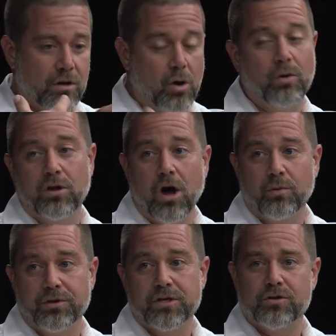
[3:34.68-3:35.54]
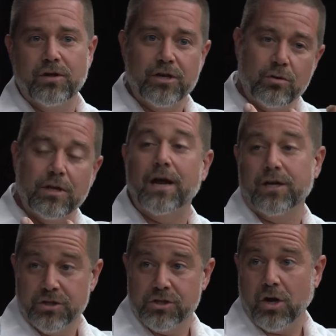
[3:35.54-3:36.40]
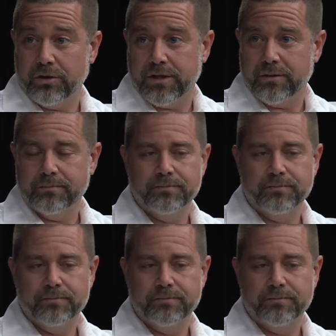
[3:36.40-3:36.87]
go along with it. So they do a lot of consulting.